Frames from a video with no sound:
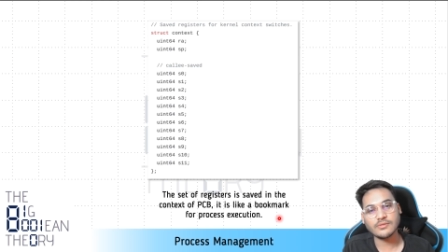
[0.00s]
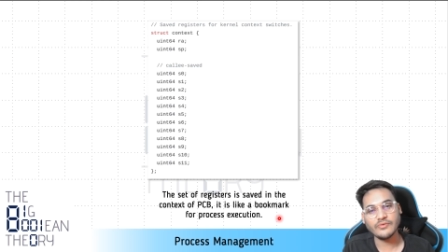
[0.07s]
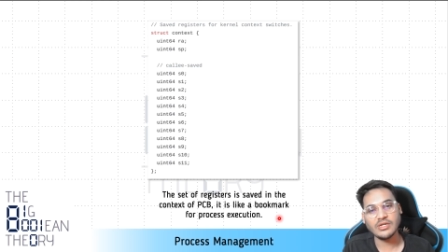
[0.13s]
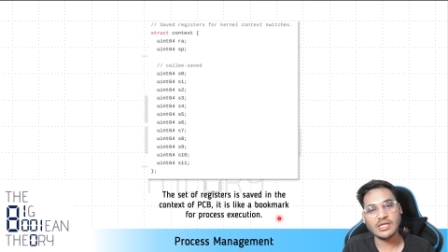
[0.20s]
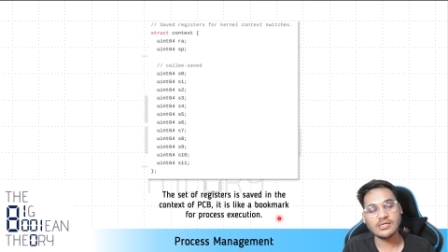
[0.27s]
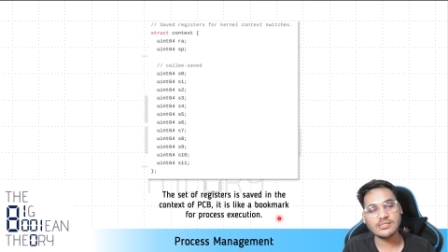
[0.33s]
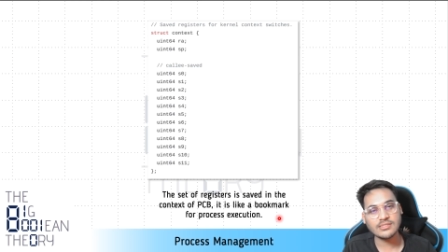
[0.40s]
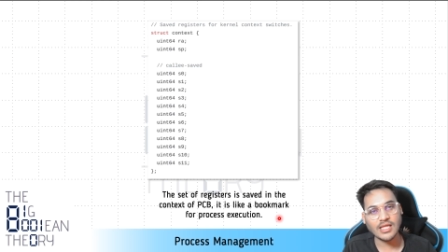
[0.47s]
We take
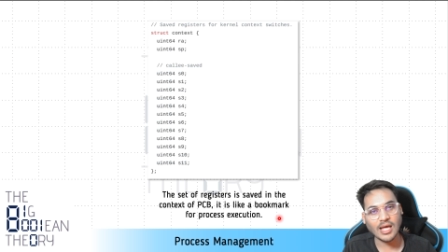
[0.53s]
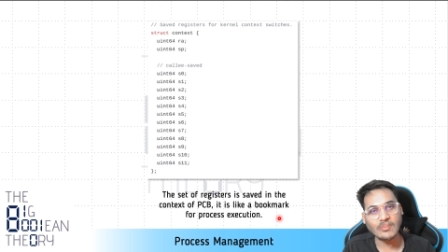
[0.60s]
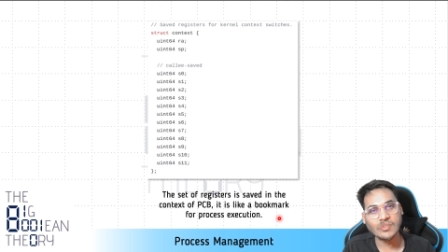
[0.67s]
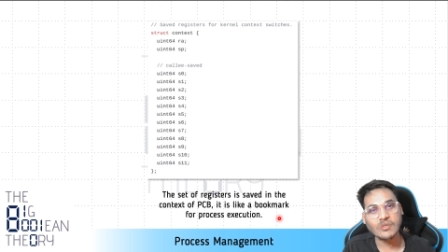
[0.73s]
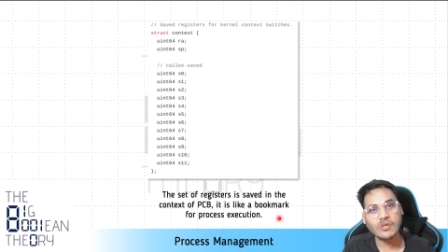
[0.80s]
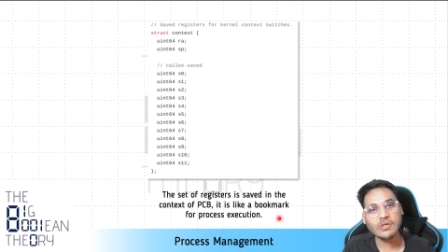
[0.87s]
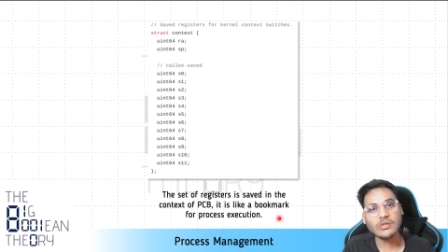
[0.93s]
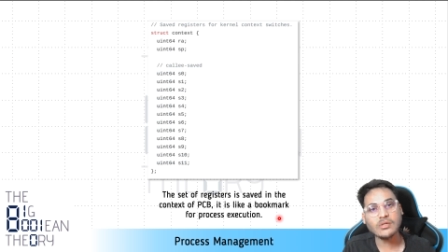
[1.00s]
a
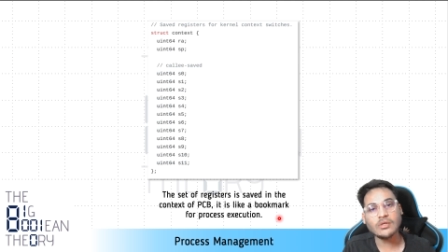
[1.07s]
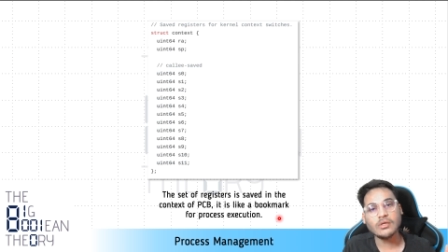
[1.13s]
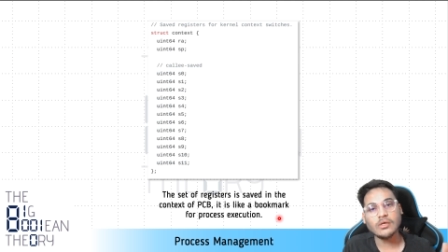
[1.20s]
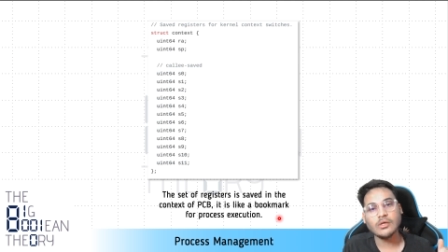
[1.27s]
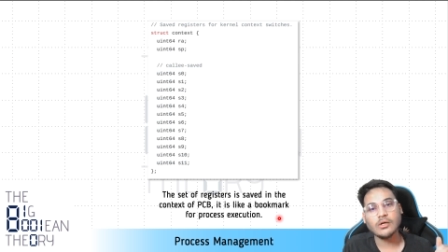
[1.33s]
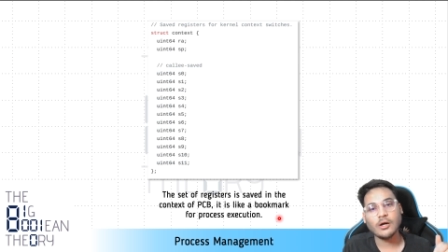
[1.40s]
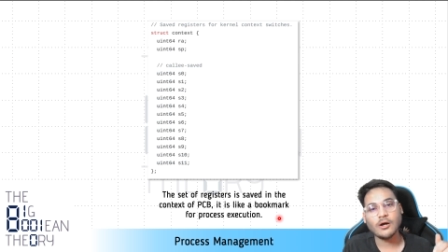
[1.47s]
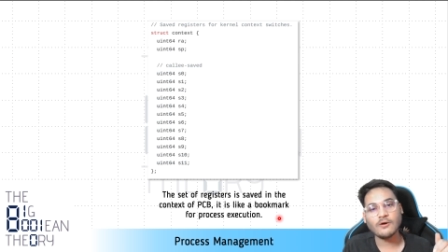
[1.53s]
snapshot
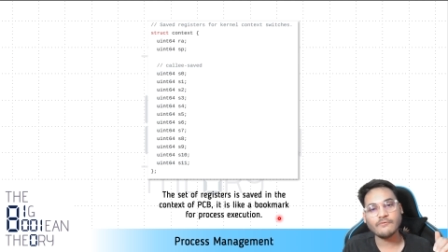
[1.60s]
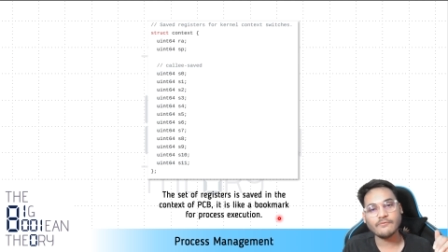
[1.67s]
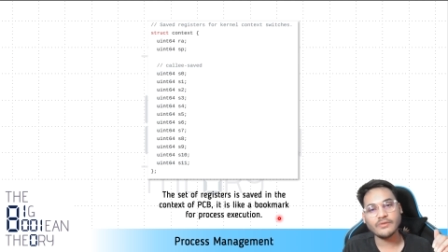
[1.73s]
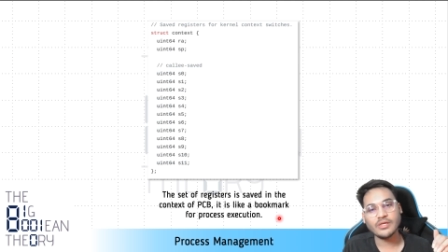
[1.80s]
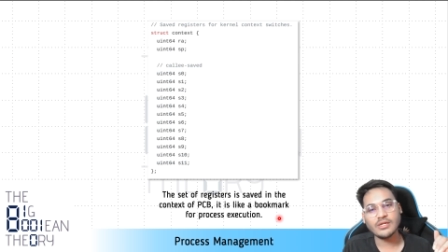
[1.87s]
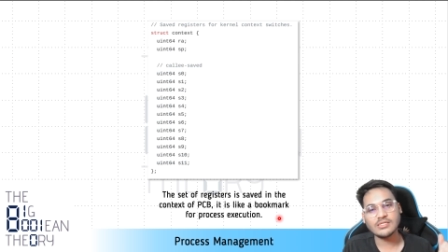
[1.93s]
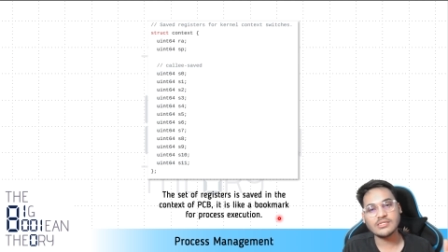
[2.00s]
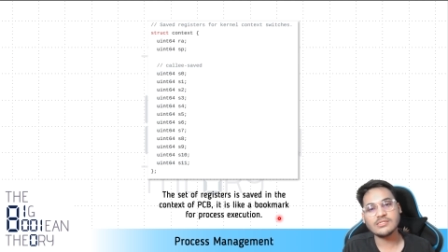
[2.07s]
of the
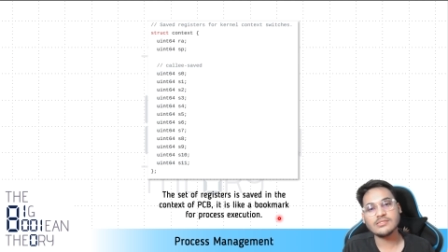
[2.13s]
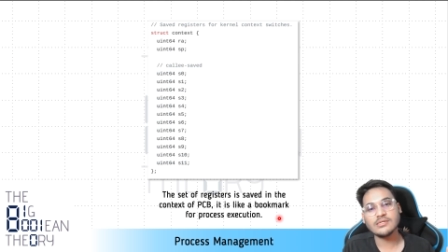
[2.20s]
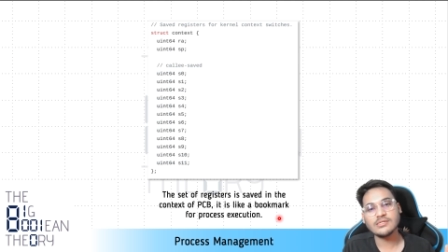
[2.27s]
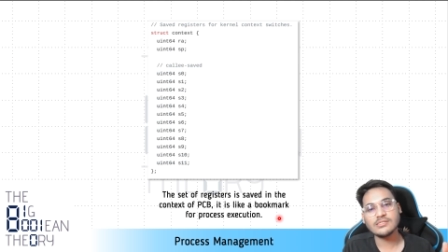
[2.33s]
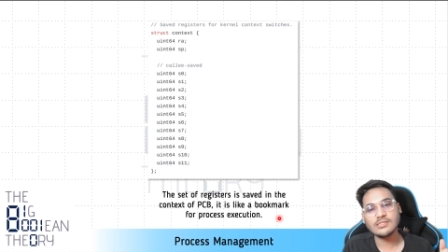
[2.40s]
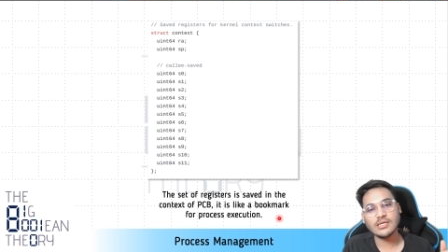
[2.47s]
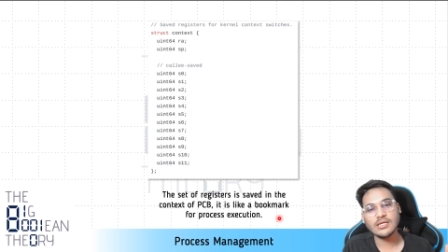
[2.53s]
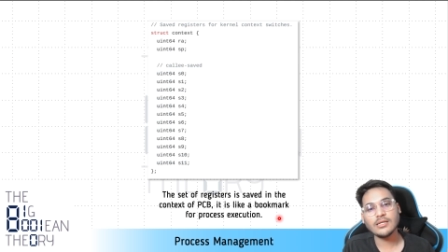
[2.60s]
register
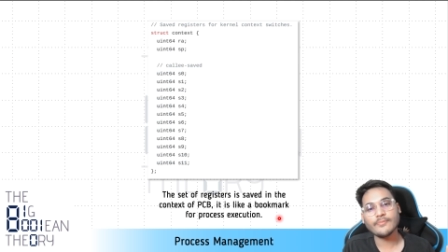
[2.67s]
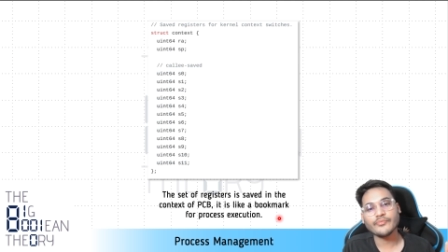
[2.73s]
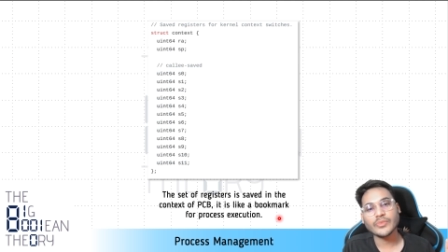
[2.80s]
state,